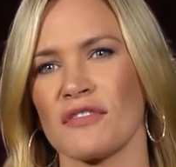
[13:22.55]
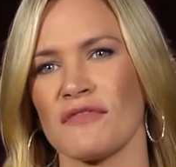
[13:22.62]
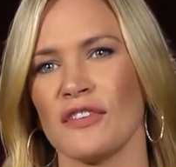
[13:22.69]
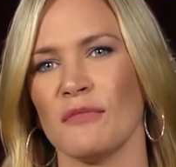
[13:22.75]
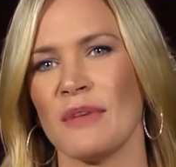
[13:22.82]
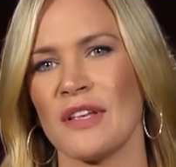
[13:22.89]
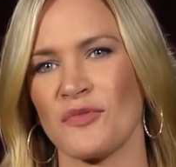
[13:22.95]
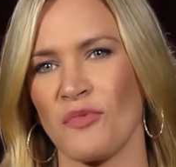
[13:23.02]

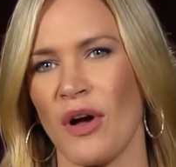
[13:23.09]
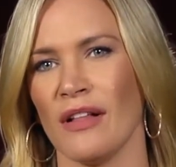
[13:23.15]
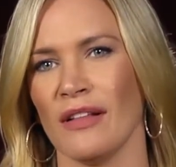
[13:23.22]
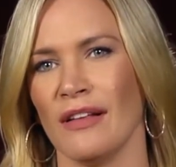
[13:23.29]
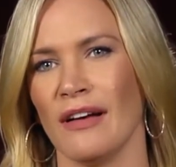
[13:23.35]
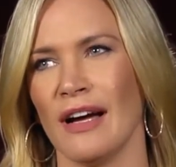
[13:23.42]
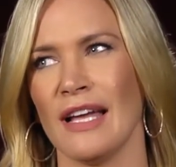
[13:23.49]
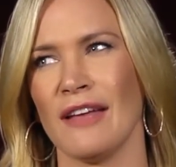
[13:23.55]
film as well,
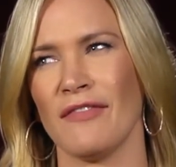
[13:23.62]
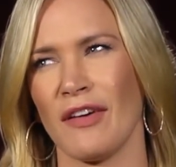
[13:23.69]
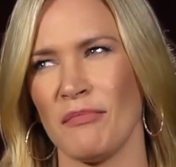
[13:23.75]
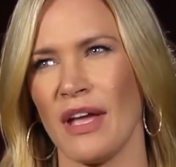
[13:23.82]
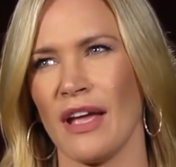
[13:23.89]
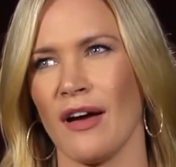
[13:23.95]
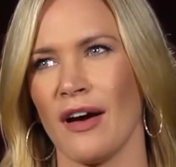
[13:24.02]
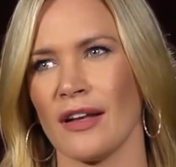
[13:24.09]
if I'm
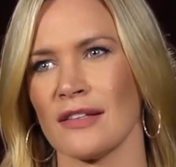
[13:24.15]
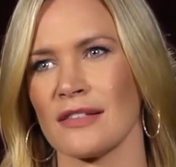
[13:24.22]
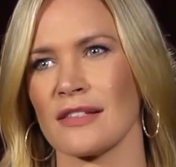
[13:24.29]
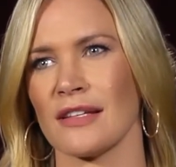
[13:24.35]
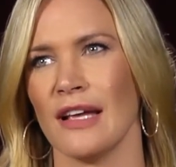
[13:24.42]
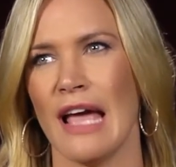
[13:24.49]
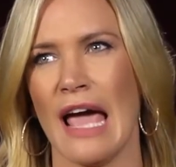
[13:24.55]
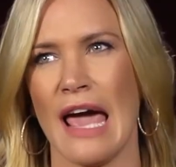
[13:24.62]
being honest.
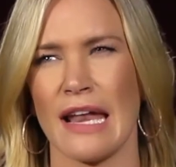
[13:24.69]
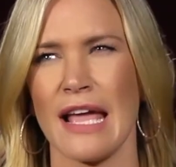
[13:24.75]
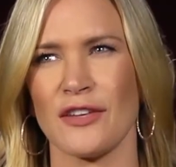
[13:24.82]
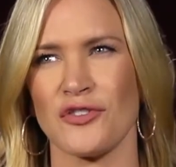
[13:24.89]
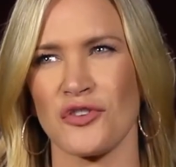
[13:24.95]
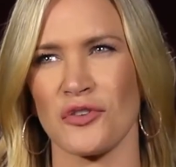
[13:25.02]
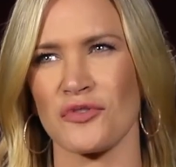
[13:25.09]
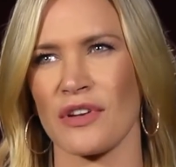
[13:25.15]
And I had
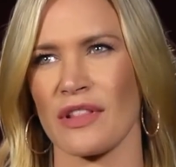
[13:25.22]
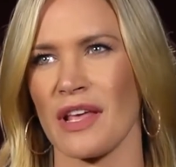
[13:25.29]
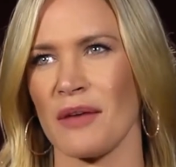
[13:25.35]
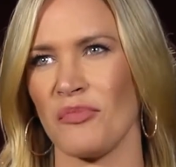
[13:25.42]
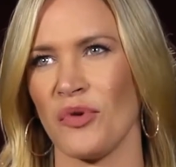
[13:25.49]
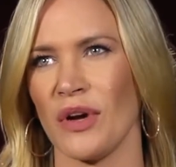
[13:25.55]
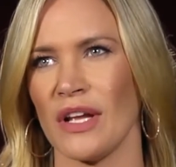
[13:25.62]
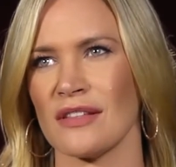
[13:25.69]
children at that
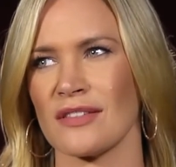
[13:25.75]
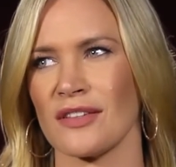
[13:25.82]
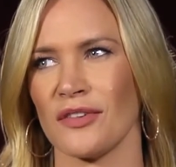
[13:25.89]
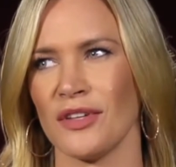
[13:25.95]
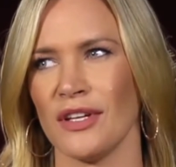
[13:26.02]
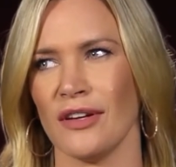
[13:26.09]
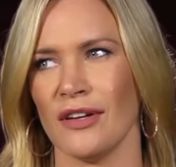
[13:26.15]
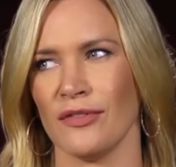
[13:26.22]
point, so,
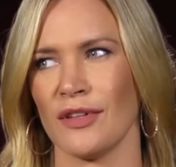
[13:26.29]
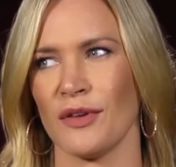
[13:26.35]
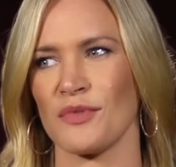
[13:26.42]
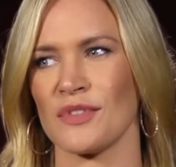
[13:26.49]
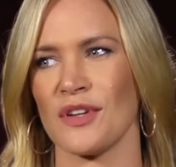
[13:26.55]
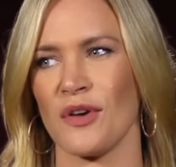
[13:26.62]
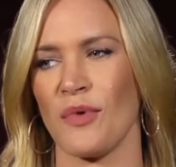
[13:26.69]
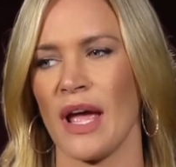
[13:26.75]
you know, there was
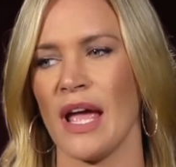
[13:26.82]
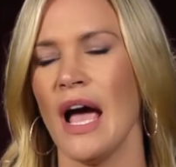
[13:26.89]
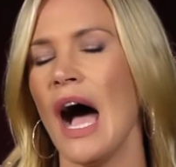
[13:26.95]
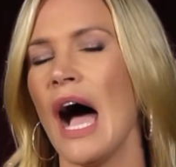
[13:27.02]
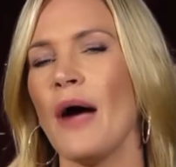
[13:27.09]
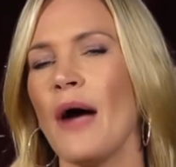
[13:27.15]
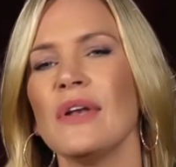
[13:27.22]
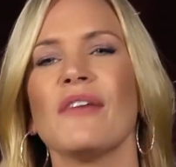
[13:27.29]
no way.
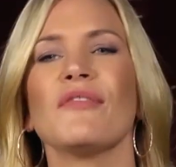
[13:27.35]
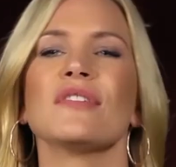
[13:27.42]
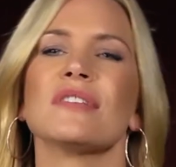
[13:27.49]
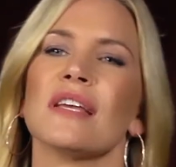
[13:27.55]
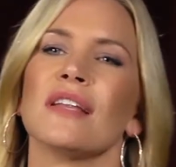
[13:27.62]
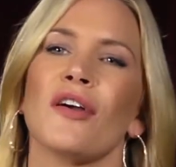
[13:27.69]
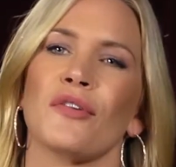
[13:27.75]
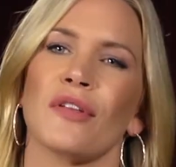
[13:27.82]
I would never
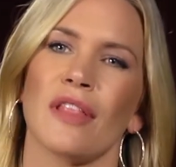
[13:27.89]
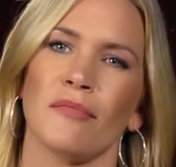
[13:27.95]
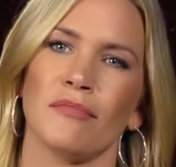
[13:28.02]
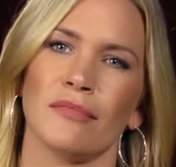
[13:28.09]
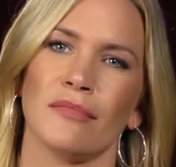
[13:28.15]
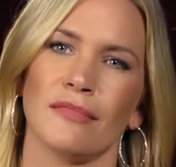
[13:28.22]
say no to them.